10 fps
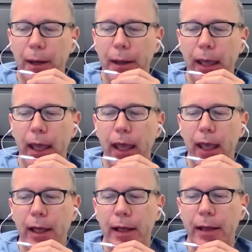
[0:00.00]

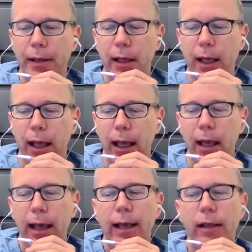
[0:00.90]

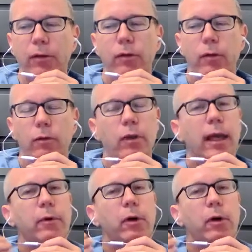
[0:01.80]
And as